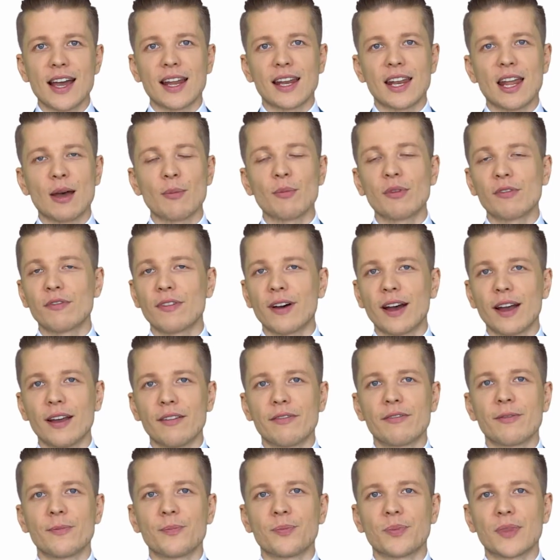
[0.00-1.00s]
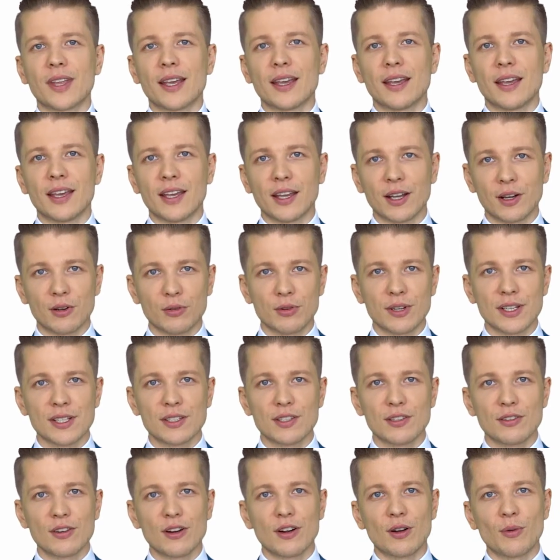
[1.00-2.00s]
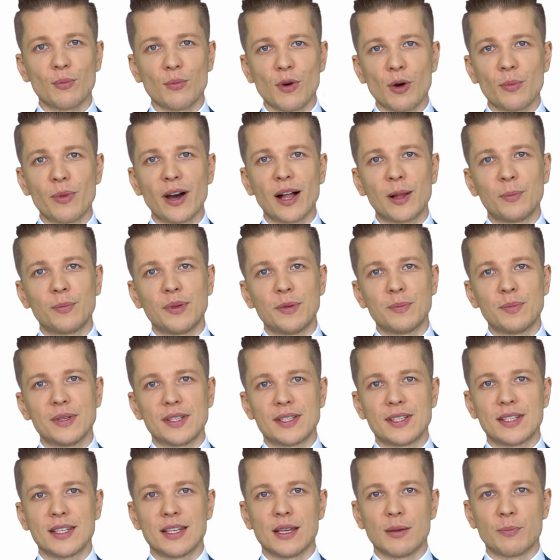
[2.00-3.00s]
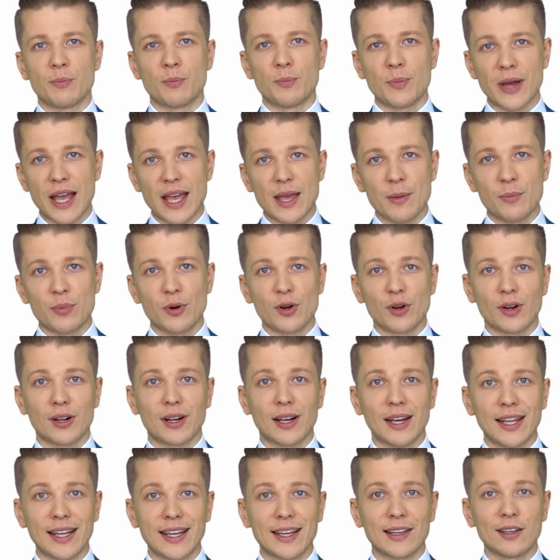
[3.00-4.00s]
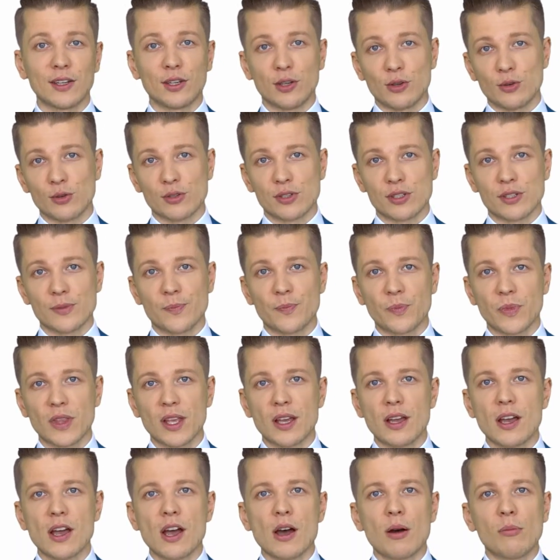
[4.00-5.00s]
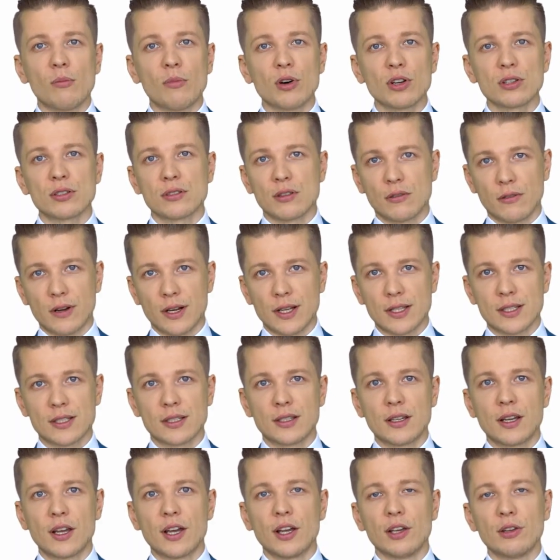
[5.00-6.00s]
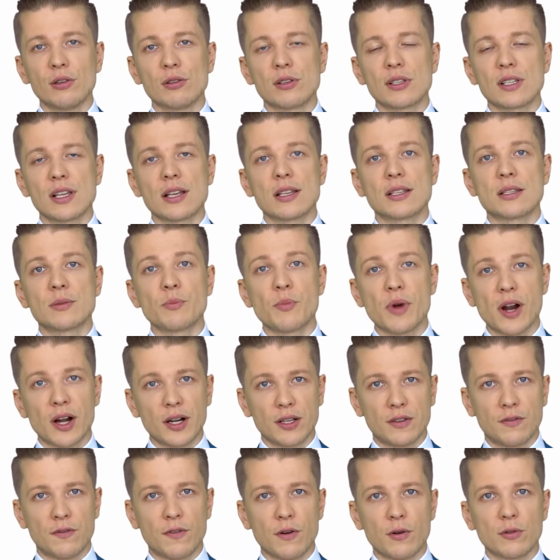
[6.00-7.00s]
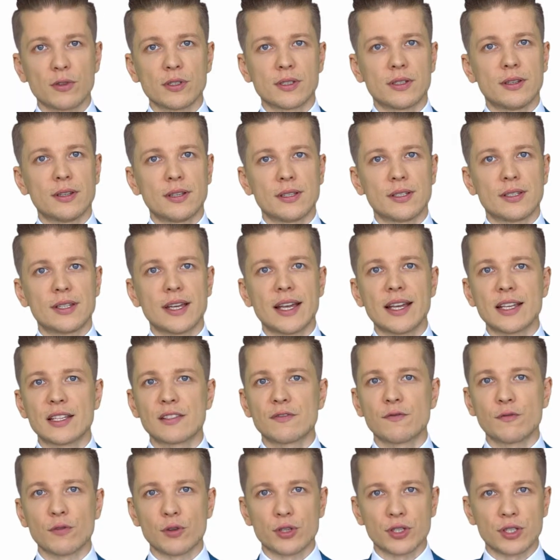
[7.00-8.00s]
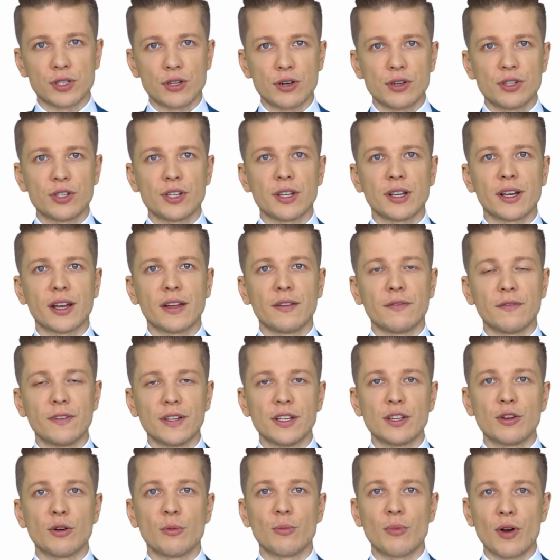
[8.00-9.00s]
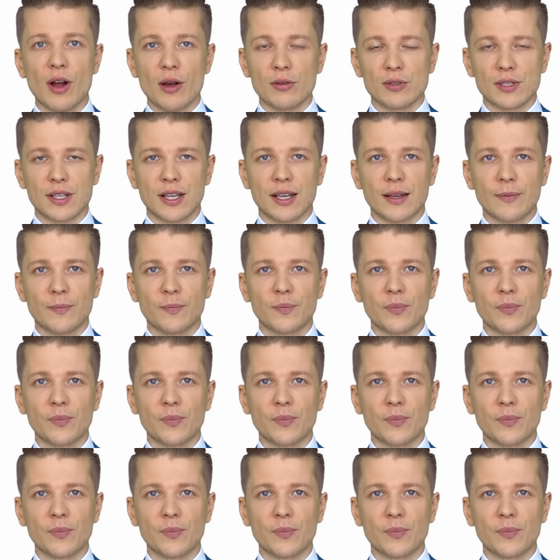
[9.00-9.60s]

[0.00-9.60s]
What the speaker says: Number 5. Increase your mobile PPC, pay-per-click use. Most of us use smartphones these days for searching and video browsing.